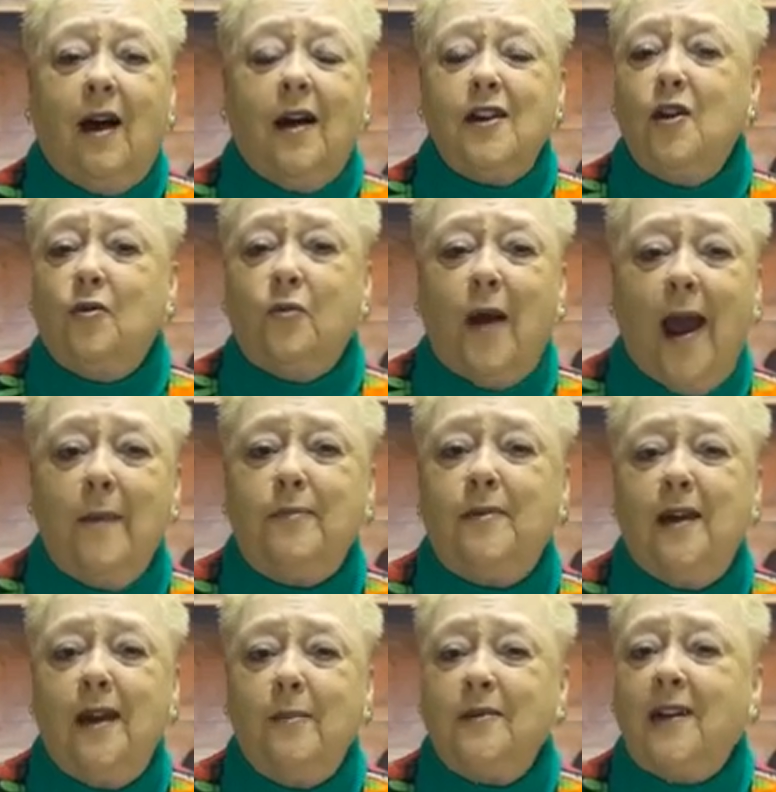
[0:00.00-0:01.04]
Are you
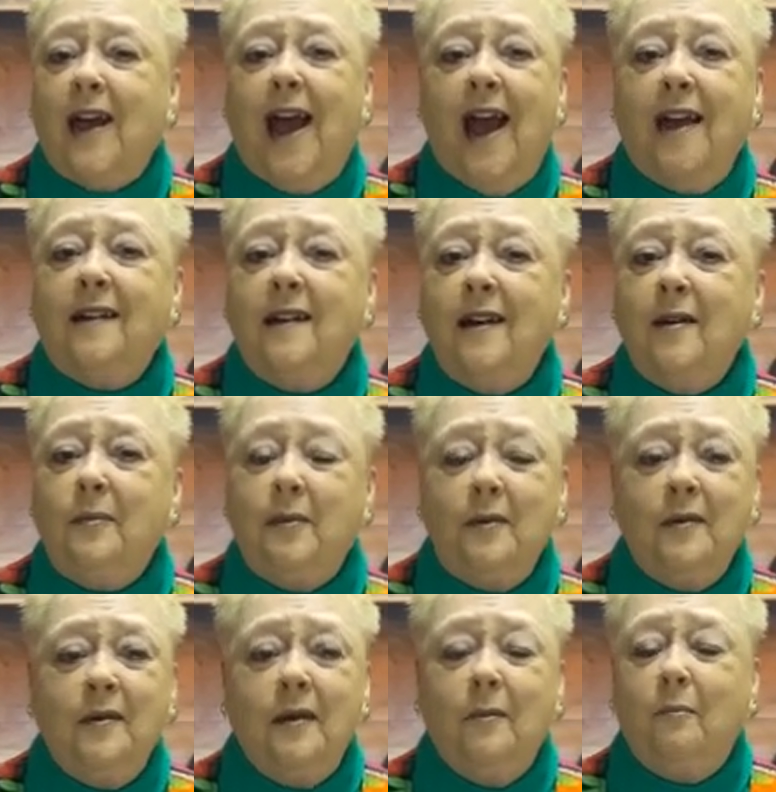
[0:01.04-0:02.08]
wrapped up, tied up,
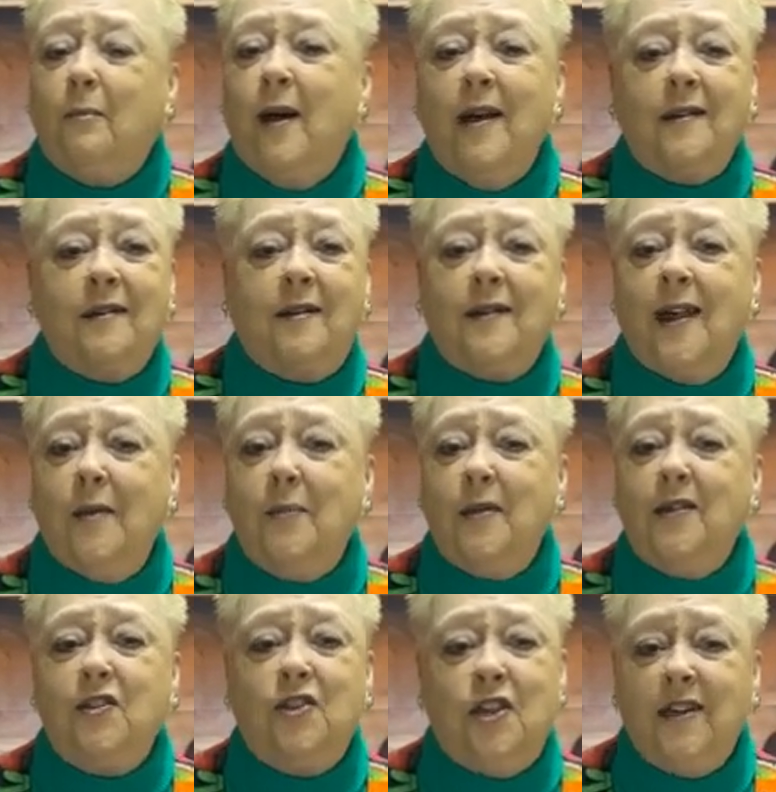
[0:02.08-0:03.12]
bundled up
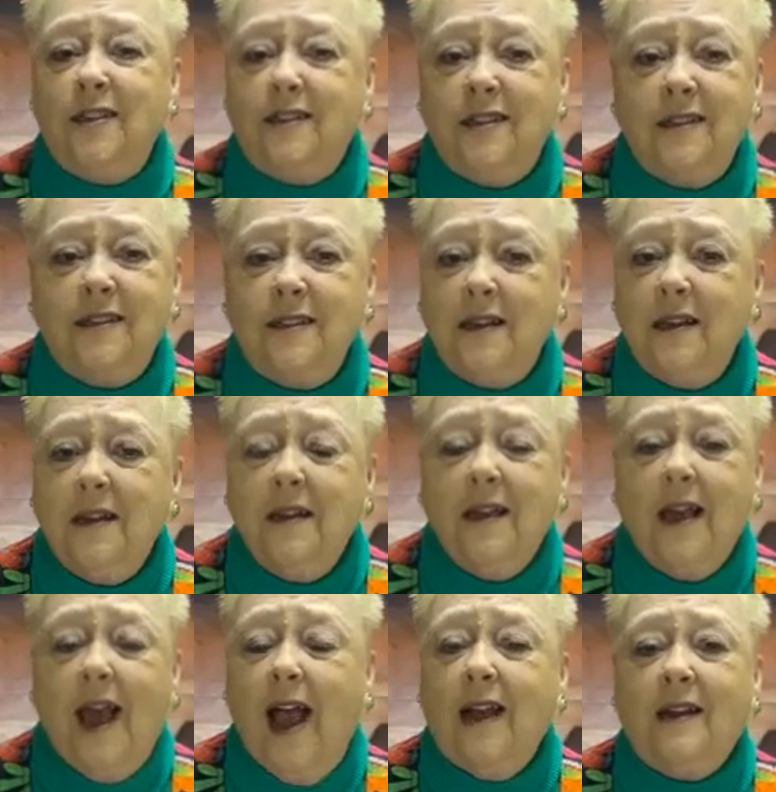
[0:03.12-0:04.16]
in Jesus?
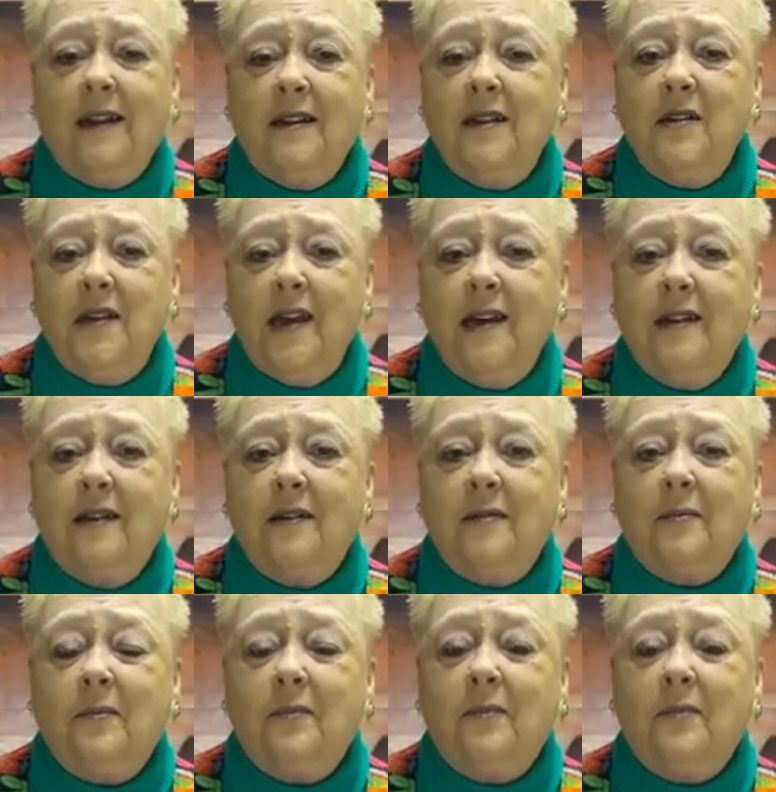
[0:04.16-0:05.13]
Hallelujah.